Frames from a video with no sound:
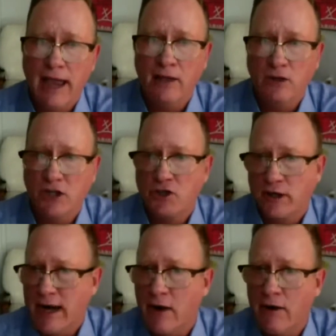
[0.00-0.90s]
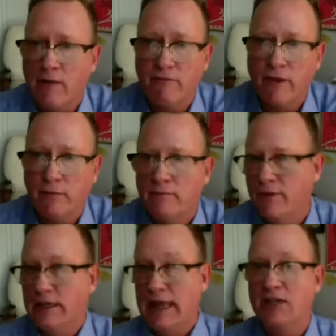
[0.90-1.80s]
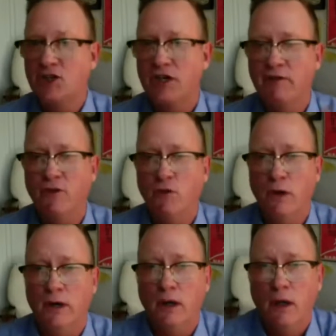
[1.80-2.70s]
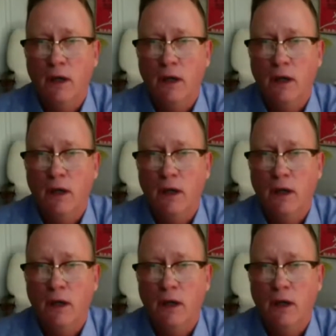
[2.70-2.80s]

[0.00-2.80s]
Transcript: Anglo-centric narrative, the, the legend, if you will,